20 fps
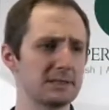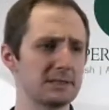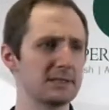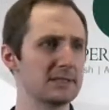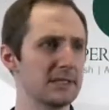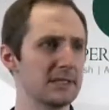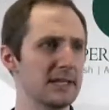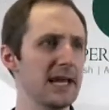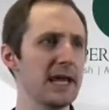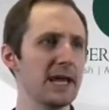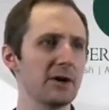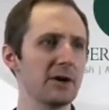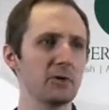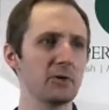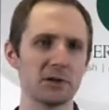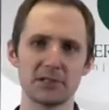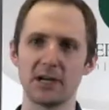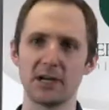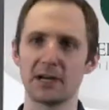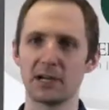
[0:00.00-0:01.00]
today
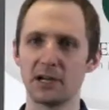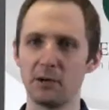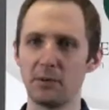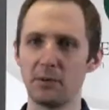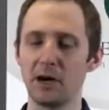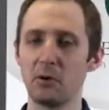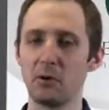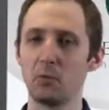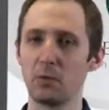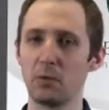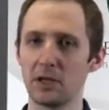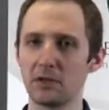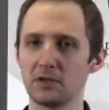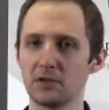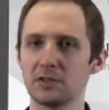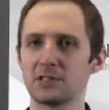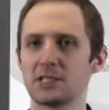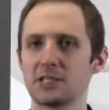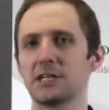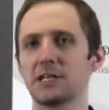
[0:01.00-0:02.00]
we're talking about
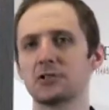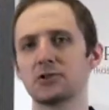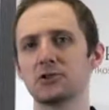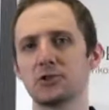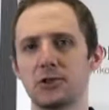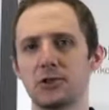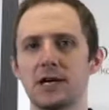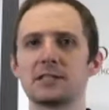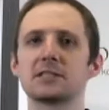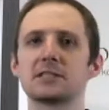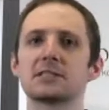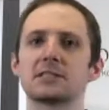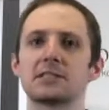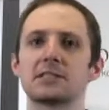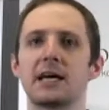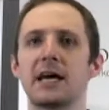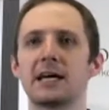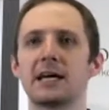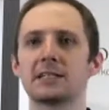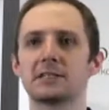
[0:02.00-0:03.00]
wills and trusts
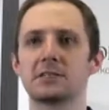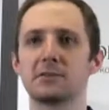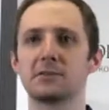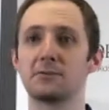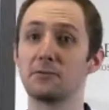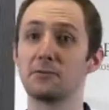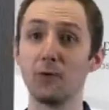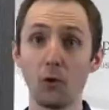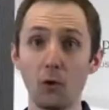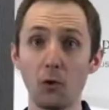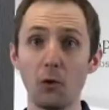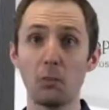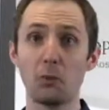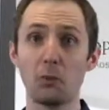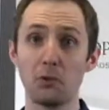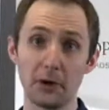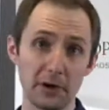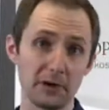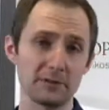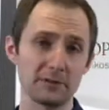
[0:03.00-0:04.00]
as the focal
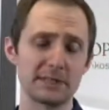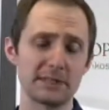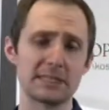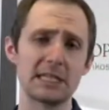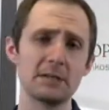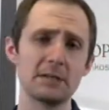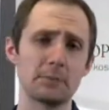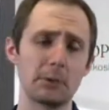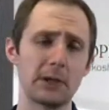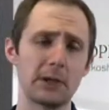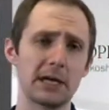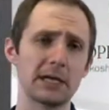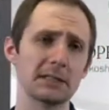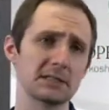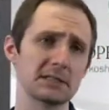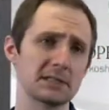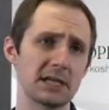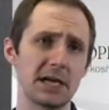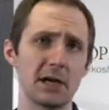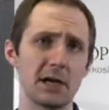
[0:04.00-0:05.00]
point of estate
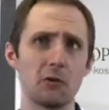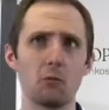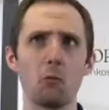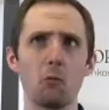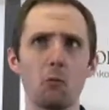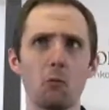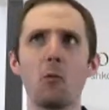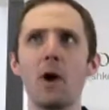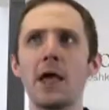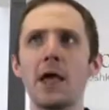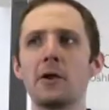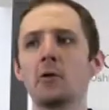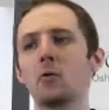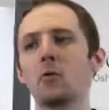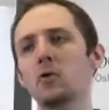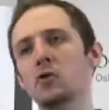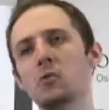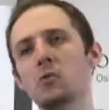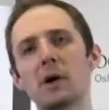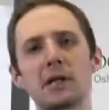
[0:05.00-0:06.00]
plans and
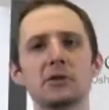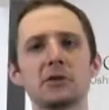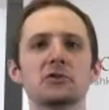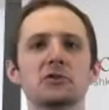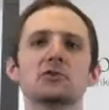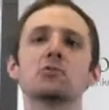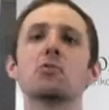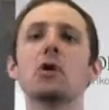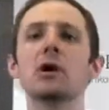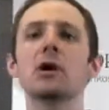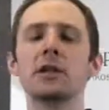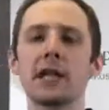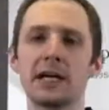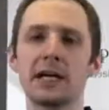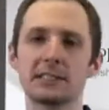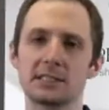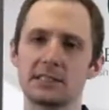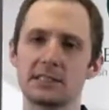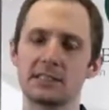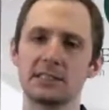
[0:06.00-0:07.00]
when you might use one
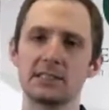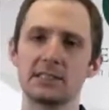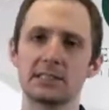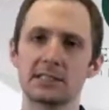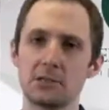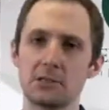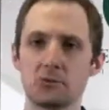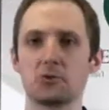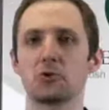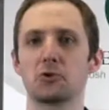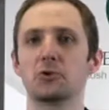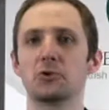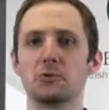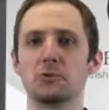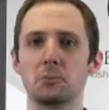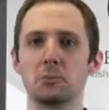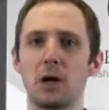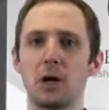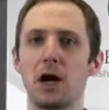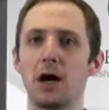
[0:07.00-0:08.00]
as the
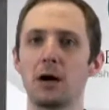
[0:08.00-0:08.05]
central